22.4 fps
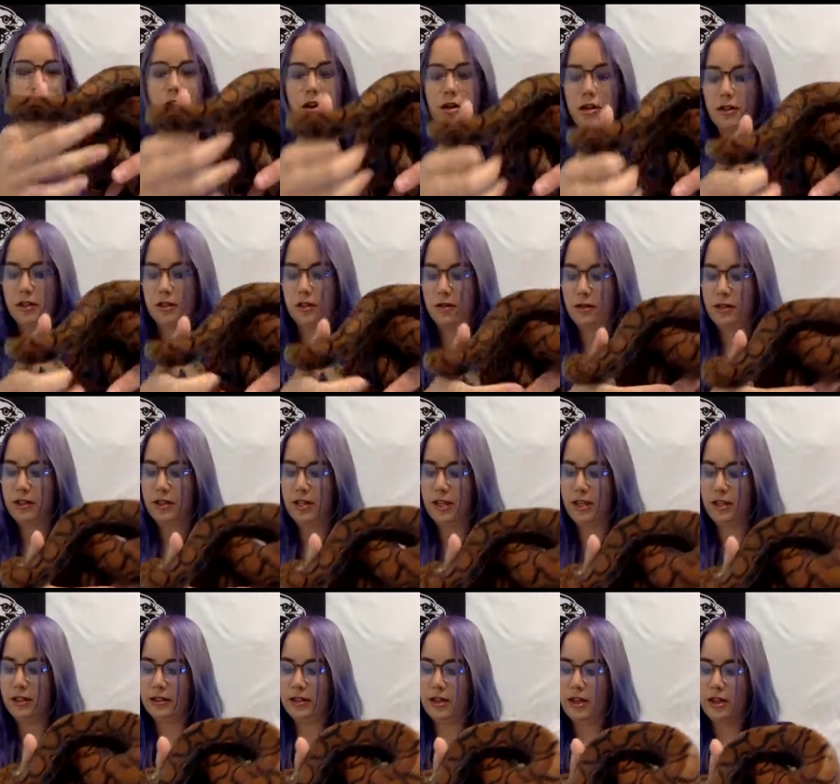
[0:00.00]
product. So
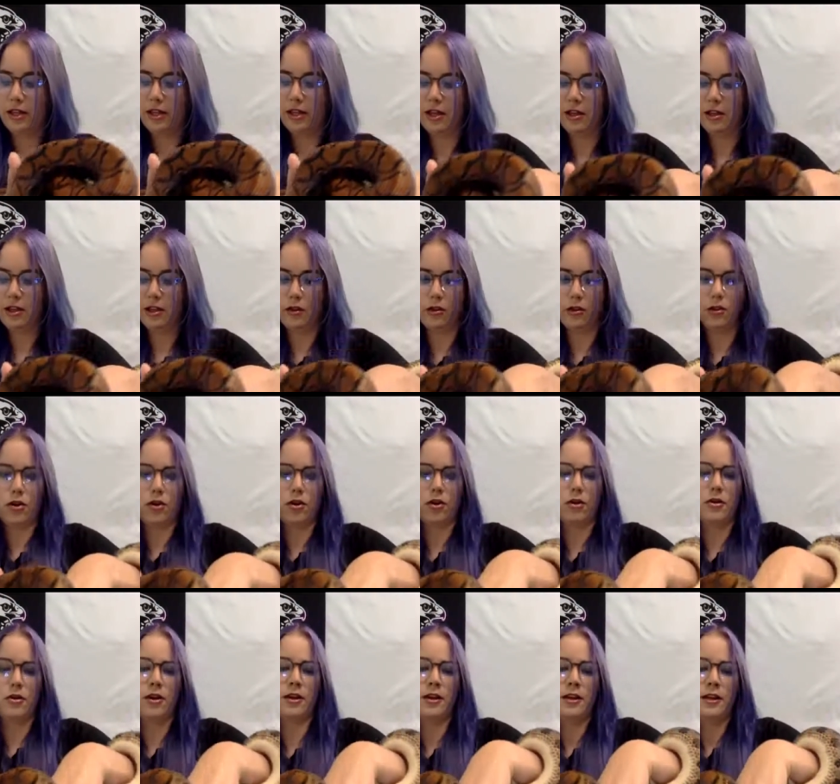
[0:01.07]
things like they'll
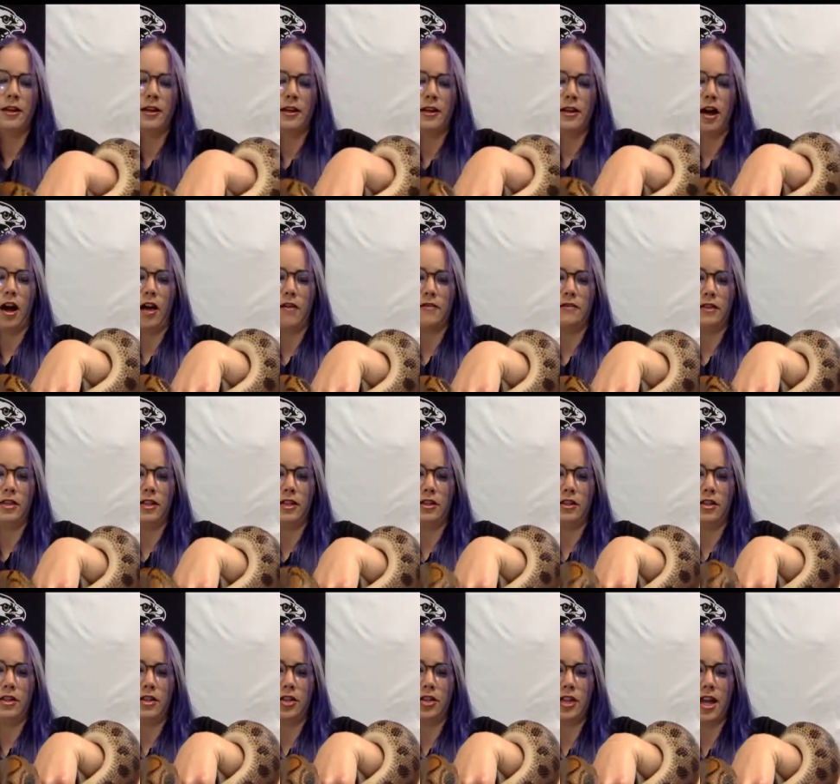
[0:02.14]
grow coffee in
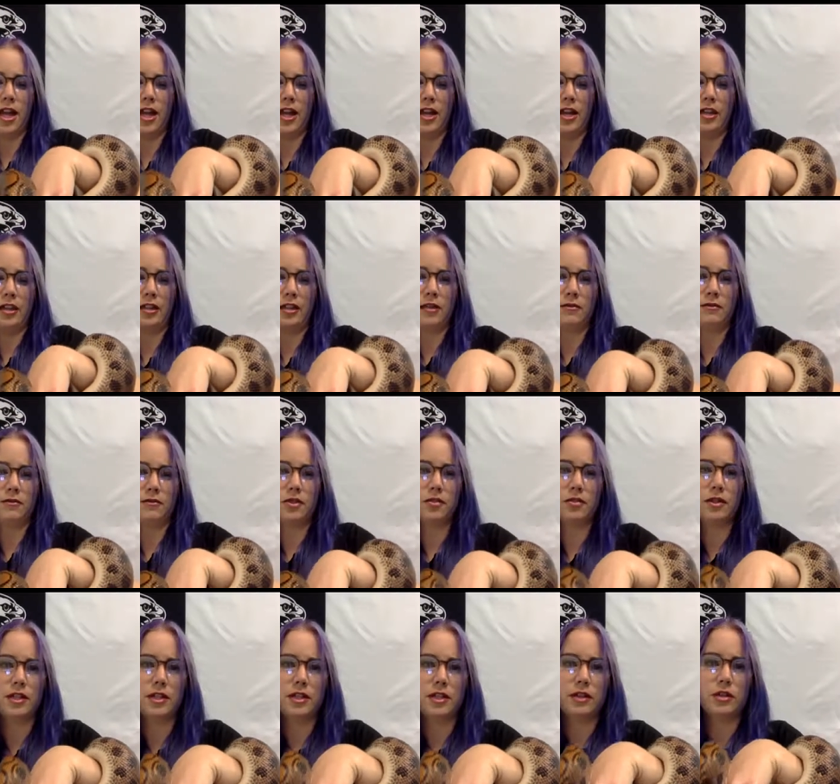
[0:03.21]
the shade of
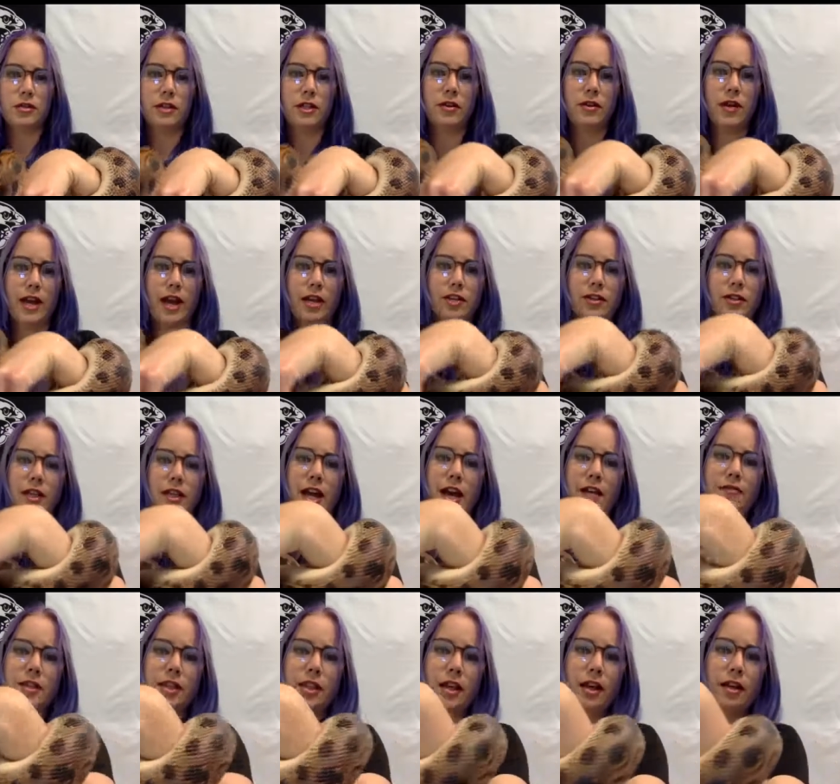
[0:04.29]
trees, so they don't actually
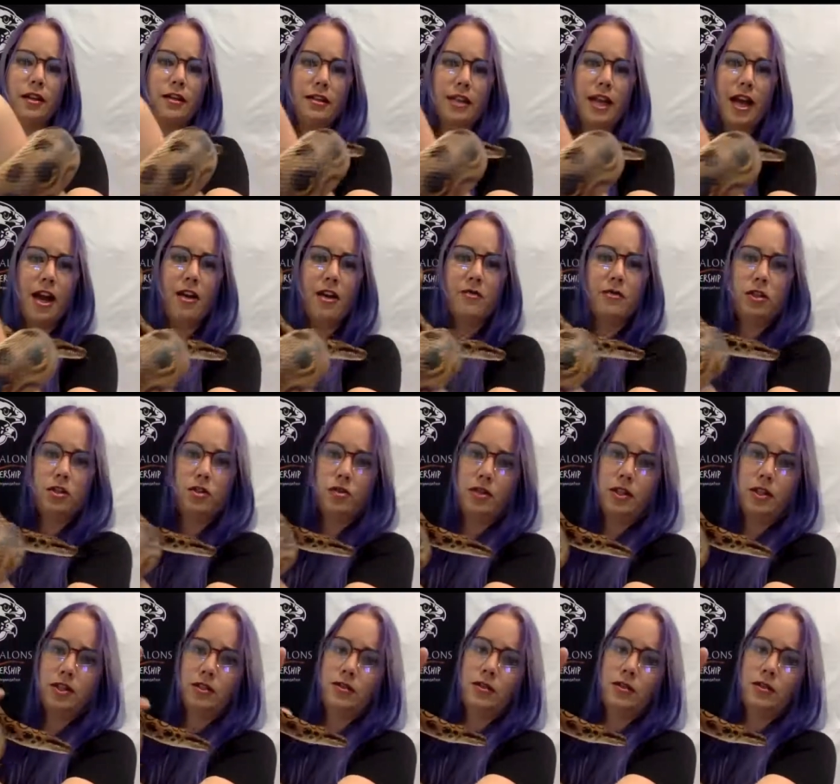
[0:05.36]
have to cut down the trees.